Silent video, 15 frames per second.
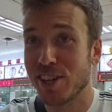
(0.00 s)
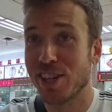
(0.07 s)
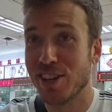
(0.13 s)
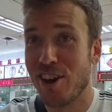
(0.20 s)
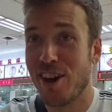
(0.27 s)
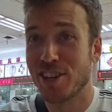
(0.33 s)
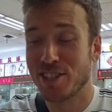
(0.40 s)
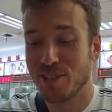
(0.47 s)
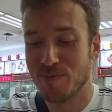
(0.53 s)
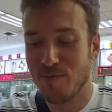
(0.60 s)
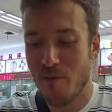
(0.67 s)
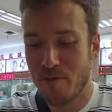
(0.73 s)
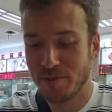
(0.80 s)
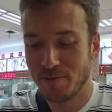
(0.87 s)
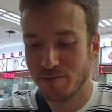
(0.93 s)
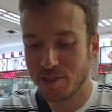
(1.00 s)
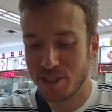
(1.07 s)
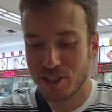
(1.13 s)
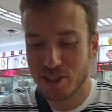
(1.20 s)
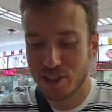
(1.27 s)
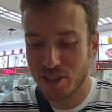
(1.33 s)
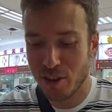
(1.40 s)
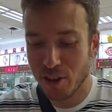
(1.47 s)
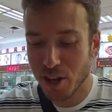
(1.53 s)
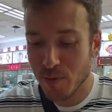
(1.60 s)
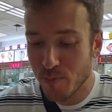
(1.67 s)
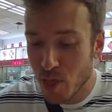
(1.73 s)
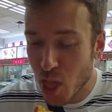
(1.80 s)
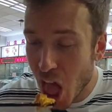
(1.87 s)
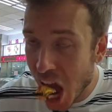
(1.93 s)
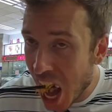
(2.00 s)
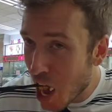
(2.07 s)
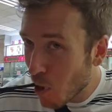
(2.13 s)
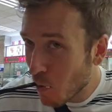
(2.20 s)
awesome, so good. Man,